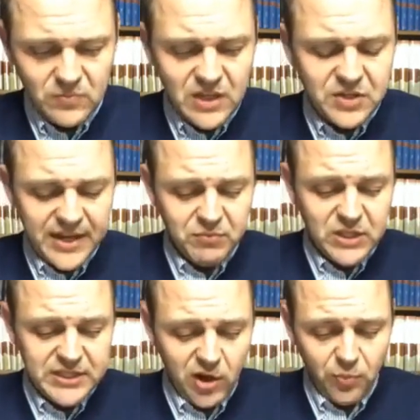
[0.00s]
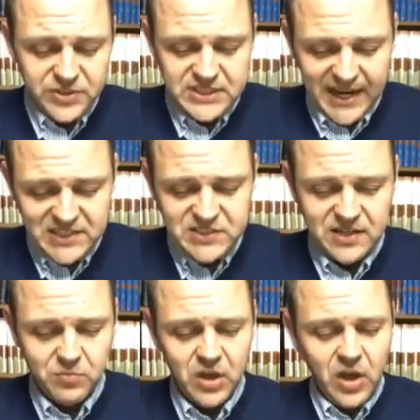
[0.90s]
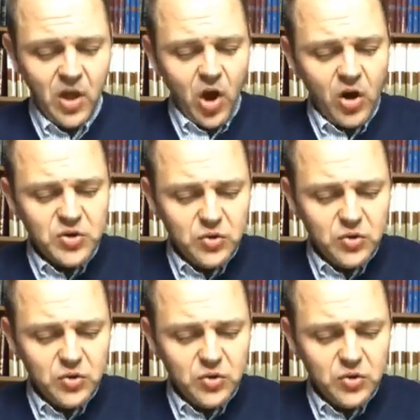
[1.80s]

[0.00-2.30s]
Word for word: named Cleopas, asked him, Are you